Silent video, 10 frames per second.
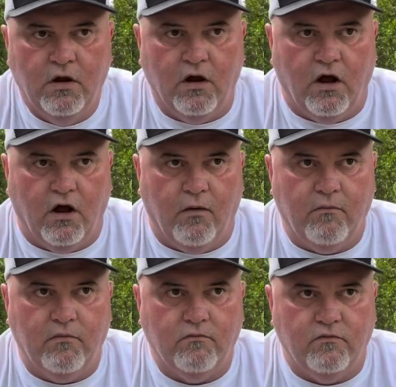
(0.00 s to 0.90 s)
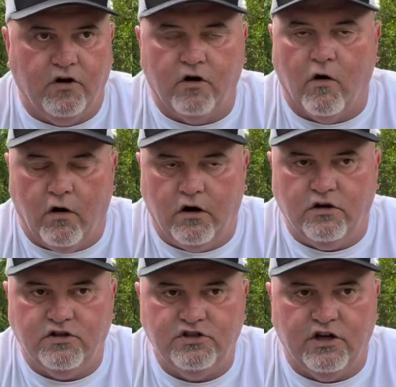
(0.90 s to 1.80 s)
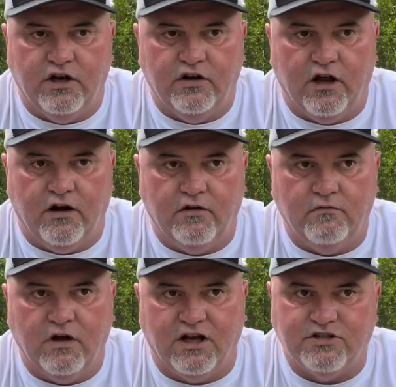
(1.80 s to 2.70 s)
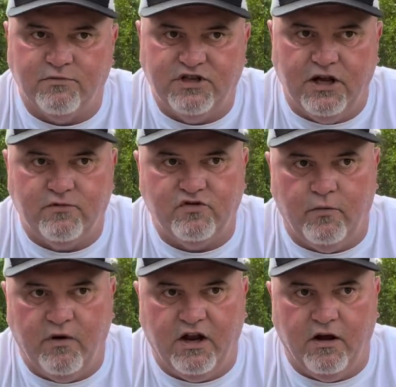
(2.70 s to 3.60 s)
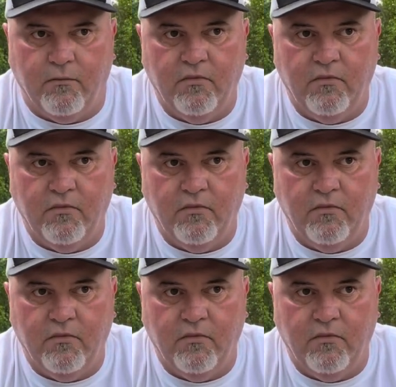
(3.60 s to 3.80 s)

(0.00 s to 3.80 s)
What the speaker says: their gardens, and got some tips from them.